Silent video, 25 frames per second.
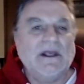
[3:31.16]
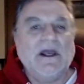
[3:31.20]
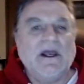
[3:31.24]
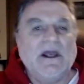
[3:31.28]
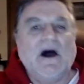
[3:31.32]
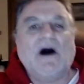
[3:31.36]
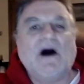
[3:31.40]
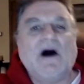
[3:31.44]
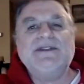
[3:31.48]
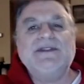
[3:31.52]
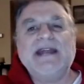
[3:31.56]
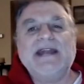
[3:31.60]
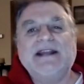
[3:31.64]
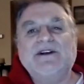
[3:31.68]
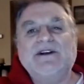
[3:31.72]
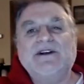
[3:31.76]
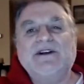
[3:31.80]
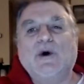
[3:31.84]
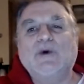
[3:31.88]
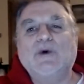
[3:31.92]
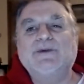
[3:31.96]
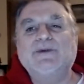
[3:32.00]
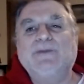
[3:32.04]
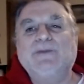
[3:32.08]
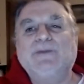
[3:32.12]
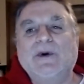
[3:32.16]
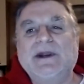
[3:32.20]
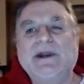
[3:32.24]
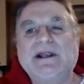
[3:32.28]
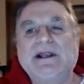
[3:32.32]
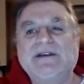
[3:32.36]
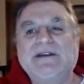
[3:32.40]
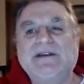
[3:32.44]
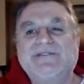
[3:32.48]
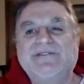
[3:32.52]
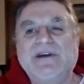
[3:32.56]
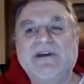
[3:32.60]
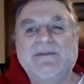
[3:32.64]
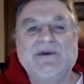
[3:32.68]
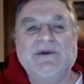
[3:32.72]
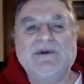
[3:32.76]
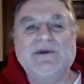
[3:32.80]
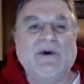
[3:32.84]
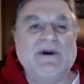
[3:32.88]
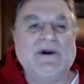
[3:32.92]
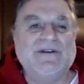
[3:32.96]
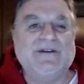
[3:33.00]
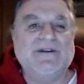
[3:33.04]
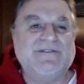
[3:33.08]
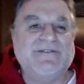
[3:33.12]
On that cold morning of
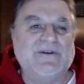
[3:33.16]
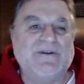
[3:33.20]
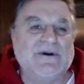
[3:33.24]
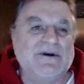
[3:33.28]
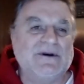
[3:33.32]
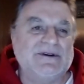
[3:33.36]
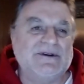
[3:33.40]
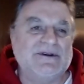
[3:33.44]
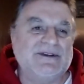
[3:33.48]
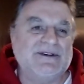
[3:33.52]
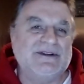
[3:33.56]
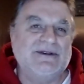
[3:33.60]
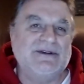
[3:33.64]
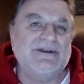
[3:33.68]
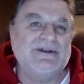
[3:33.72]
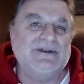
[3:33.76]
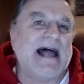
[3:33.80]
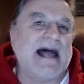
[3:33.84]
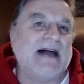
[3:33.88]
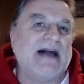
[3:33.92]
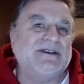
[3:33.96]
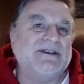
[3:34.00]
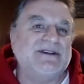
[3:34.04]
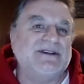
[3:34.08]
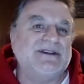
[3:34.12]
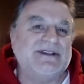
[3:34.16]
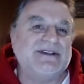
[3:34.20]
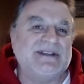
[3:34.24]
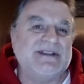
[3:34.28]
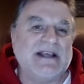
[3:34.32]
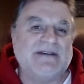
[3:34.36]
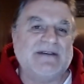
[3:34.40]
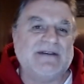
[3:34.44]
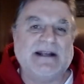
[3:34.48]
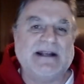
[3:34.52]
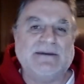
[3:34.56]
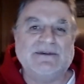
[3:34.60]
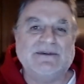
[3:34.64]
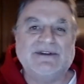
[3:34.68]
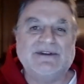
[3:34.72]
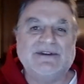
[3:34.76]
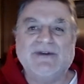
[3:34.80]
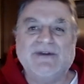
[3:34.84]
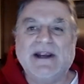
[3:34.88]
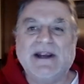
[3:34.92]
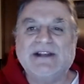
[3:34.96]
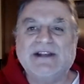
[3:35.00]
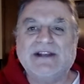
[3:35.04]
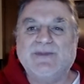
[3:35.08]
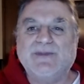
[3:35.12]
February 1st, 2007, I was
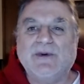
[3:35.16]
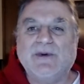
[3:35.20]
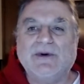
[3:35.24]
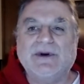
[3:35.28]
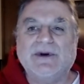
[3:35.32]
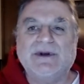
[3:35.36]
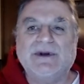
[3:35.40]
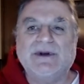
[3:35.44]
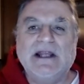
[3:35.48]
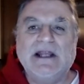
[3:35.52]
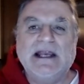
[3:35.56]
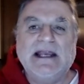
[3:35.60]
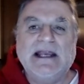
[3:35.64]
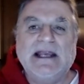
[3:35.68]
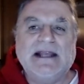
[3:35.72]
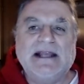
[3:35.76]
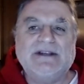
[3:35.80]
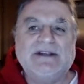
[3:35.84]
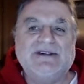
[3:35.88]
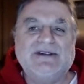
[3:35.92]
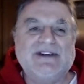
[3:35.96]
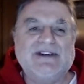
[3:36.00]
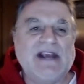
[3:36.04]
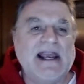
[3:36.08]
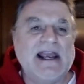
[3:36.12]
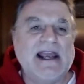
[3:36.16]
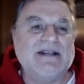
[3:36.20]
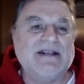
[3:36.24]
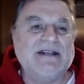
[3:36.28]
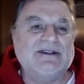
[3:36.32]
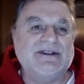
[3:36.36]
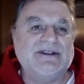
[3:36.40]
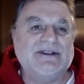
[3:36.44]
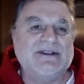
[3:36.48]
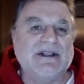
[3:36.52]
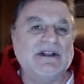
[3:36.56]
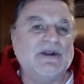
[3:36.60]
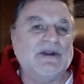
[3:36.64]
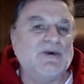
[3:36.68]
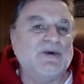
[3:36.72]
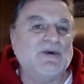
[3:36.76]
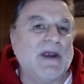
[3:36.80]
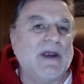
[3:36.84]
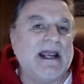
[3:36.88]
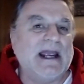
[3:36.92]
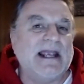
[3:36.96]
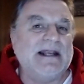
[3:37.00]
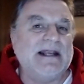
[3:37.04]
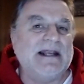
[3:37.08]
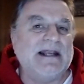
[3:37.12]
transported in chains to
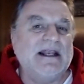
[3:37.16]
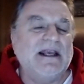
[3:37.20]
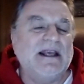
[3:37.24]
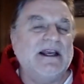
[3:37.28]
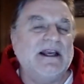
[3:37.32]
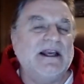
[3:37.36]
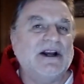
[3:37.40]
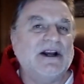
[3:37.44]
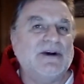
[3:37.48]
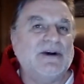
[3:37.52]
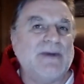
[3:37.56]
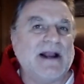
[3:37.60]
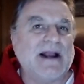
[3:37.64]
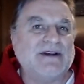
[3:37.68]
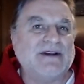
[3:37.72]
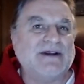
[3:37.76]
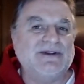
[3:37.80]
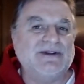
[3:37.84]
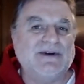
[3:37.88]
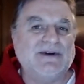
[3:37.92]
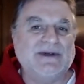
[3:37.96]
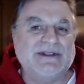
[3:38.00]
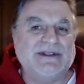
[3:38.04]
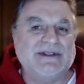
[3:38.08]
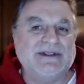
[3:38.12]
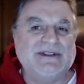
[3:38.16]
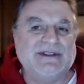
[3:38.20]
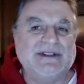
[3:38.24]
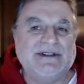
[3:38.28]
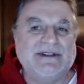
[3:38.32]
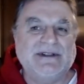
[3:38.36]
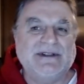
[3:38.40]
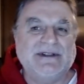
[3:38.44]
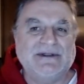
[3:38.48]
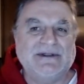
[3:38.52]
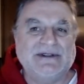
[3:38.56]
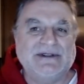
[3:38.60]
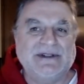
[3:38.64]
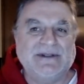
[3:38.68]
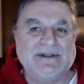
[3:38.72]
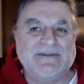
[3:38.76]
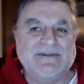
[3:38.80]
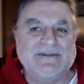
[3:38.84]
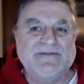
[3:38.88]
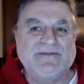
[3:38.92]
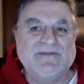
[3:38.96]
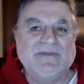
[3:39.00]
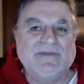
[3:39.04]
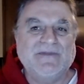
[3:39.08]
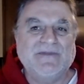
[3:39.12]
Lorain Correctional
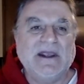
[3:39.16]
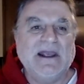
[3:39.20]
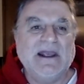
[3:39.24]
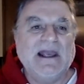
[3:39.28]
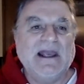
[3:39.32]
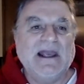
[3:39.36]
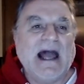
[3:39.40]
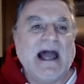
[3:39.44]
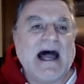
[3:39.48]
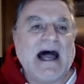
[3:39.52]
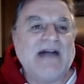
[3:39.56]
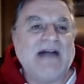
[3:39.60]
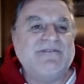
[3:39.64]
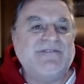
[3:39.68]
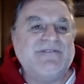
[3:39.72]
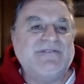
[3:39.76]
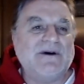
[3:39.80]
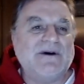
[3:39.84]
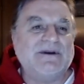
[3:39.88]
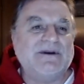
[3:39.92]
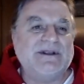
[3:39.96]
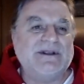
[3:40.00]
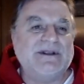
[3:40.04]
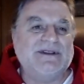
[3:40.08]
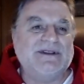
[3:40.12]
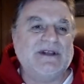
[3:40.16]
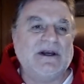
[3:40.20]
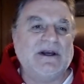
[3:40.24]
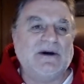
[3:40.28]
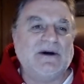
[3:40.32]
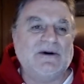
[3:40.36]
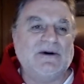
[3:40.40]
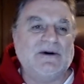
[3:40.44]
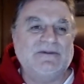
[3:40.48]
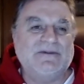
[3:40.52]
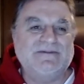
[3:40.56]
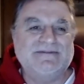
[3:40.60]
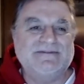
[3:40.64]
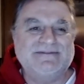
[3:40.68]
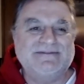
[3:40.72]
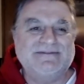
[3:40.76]
Institution. I felt as though